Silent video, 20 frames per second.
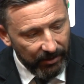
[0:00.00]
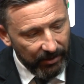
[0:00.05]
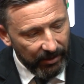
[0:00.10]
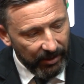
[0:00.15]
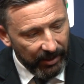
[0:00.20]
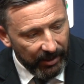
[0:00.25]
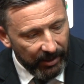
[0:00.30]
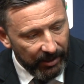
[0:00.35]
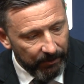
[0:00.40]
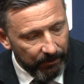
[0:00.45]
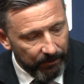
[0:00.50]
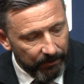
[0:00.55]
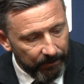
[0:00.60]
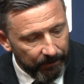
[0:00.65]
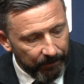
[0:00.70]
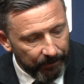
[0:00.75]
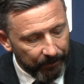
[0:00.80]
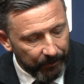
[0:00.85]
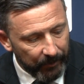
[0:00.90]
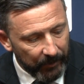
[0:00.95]

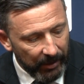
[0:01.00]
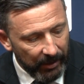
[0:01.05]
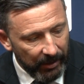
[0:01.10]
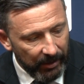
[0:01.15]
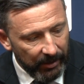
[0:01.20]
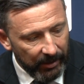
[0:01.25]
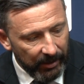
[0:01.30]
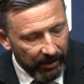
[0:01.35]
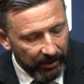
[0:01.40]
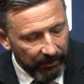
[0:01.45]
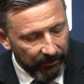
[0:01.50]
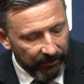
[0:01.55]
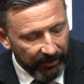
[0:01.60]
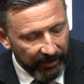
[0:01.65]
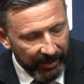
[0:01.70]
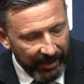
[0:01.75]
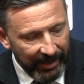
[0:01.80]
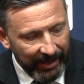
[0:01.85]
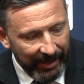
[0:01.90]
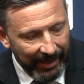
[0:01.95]
Um, and for
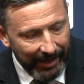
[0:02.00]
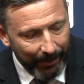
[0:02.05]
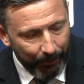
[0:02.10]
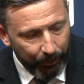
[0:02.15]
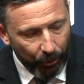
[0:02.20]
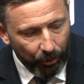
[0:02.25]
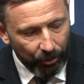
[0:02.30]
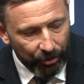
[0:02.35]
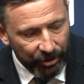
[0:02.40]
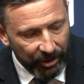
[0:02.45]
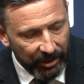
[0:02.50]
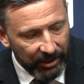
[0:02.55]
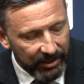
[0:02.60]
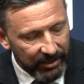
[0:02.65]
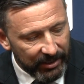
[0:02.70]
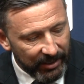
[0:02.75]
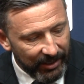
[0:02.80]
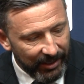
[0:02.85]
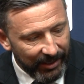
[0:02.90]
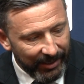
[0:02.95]
that, I
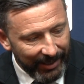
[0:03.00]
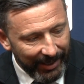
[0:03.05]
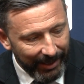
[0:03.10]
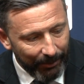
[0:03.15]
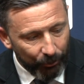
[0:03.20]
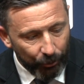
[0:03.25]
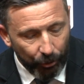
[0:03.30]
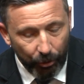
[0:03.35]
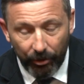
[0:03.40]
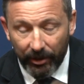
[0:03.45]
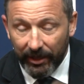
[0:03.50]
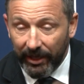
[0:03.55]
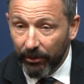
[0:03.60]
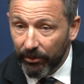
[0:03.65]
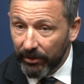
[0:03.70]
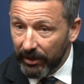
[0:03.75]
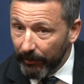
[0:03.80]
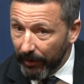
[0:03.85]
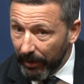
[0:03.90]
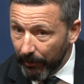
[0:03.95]
apologise and, and I'm wrong and I'll
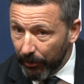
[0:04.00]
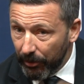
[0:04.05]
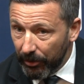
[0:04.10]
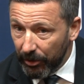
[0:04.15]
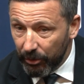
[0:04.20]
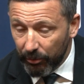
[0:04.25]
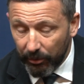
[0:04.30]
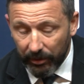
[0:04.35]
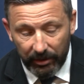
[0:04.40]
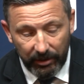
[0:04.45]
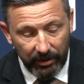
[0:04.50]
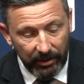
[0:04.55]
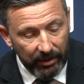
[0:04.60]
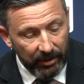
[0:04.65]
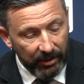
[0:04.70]
take my punishment,